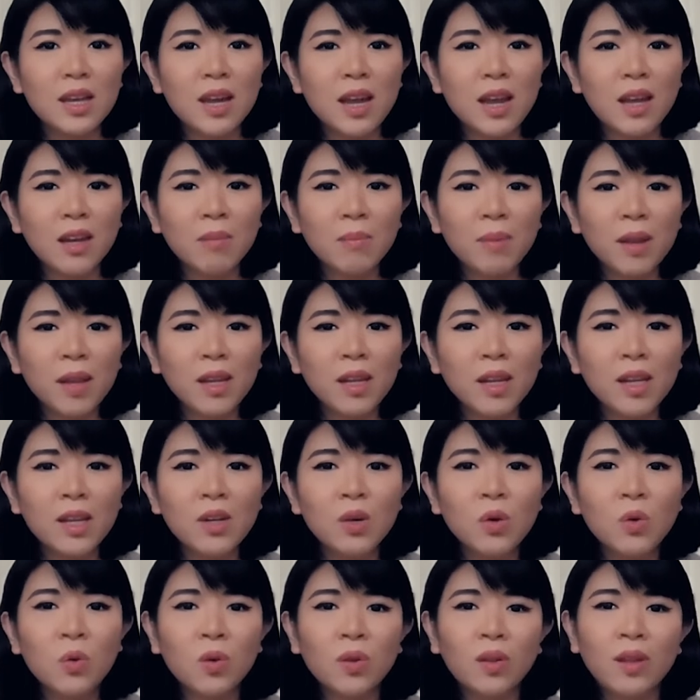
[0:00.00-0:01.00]
animated
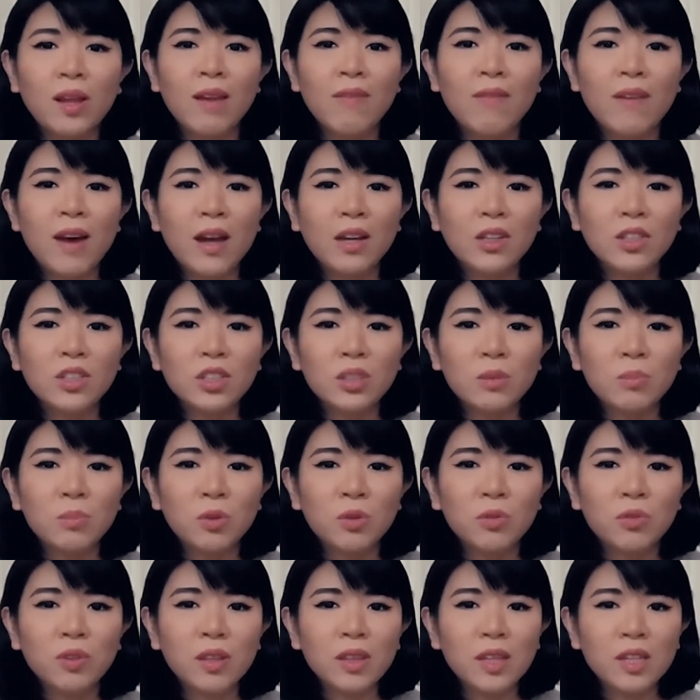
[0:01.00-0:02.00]
or live-action
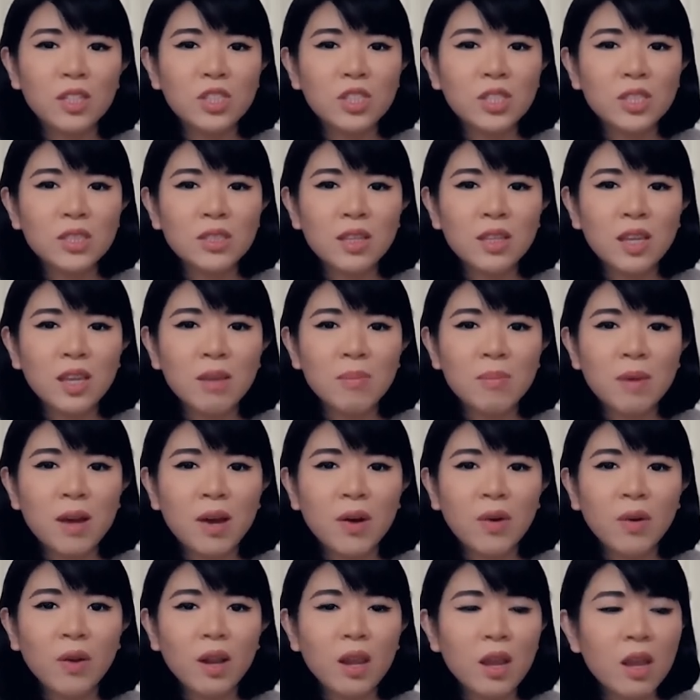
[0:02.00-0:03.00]
movie that just came out,